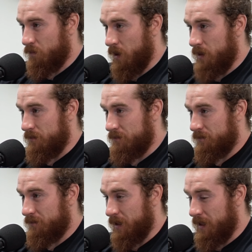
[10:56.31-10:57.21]
Right.
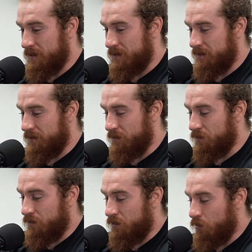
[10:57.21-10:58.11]
And
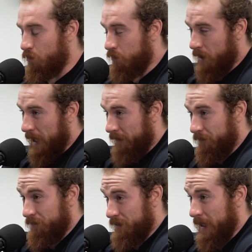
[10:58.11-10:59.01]
you
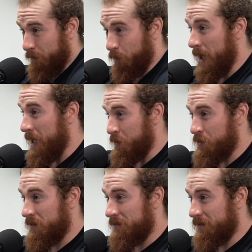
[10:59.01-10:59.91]
have that
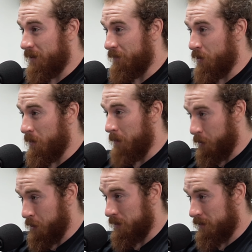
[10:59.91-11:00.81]
range of your
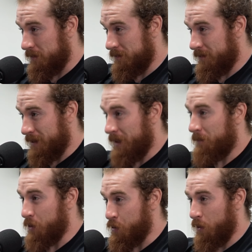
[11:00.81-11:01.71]
emotions,
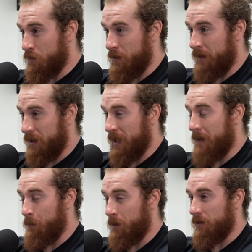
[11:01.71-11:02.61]
but you also have the
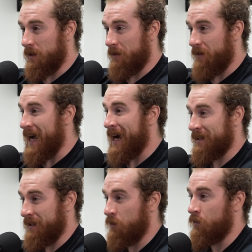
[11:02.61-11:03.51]
capability of
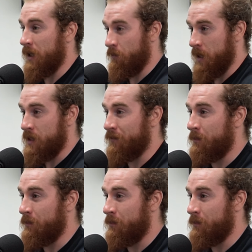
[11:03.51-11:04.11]
acting on that range of